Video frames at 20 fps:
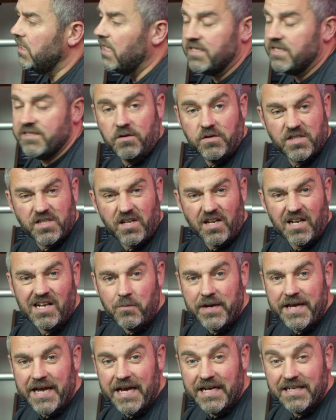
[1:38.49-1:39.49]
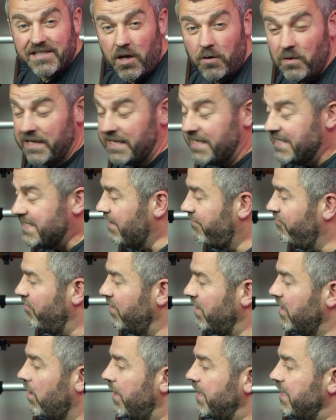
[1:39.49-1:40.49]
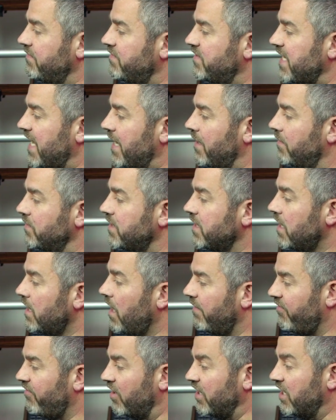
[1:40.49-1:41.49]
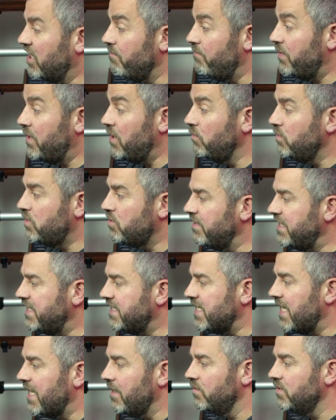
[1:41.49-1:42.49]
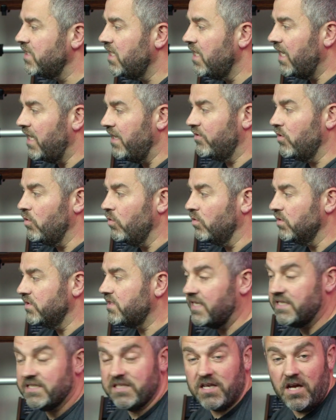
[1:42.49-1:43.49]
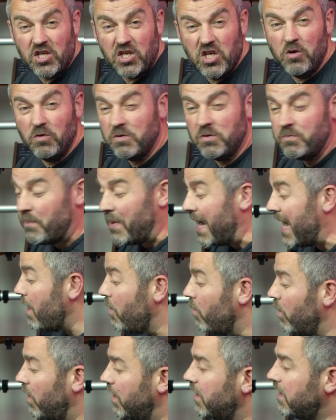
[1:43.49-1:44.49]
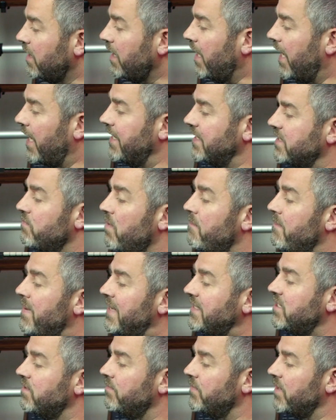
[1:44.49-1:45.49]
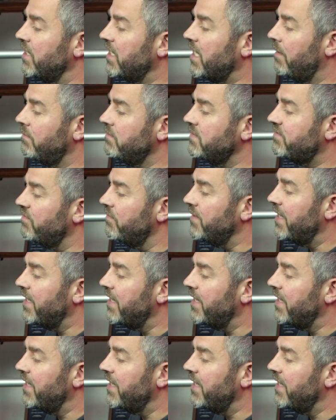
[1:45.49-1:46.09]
And so suddenly we get a totally different kind of sound, a very computery sound. And of course, there's a huge power and momentum that comes from